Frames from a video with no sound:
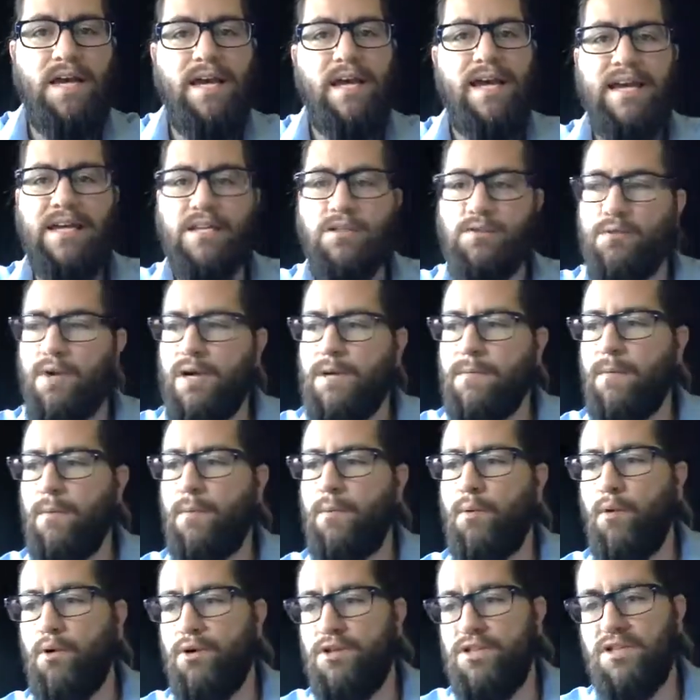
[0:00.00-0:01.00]
in direct
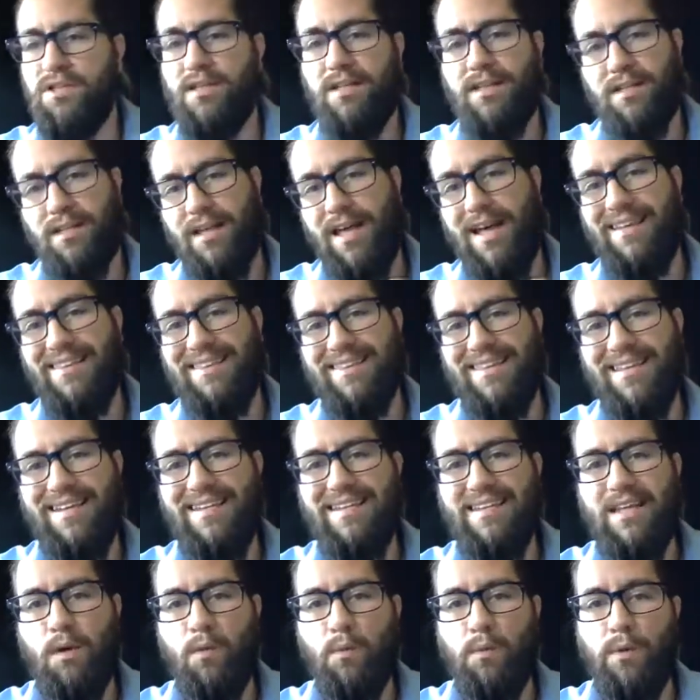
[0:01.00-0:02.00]
proportion to that
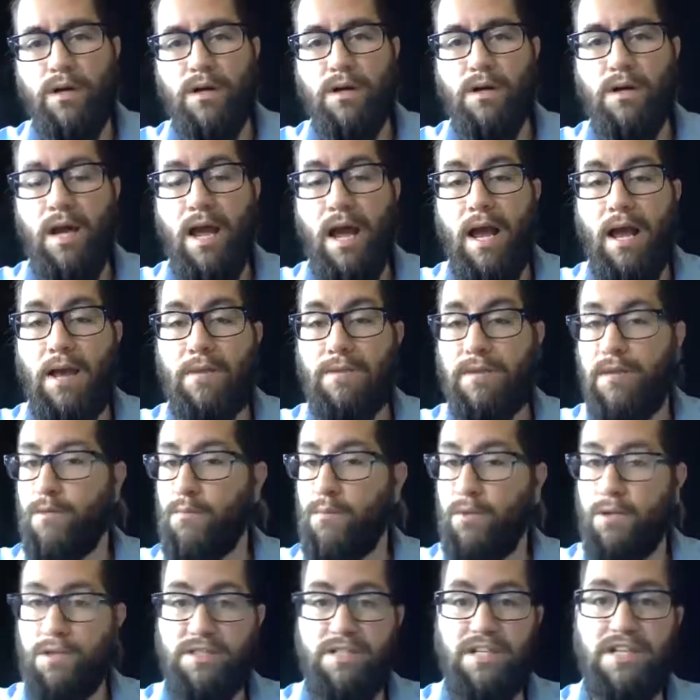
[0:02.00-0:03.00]
thing that
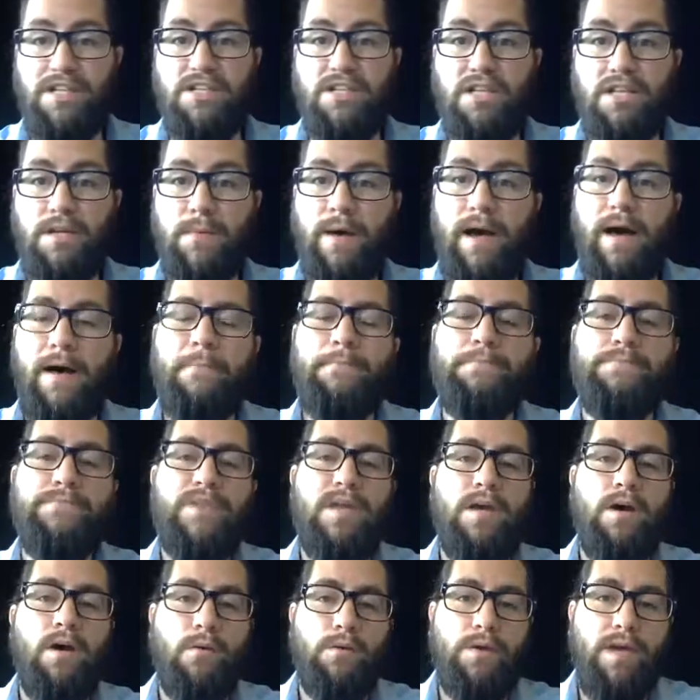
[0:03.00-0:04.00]
we're teaching about,
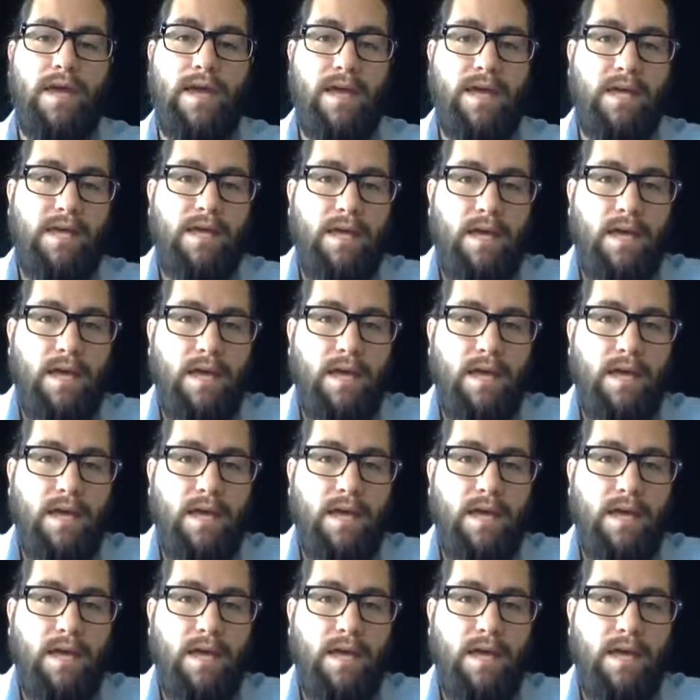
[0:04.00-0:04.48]
okay?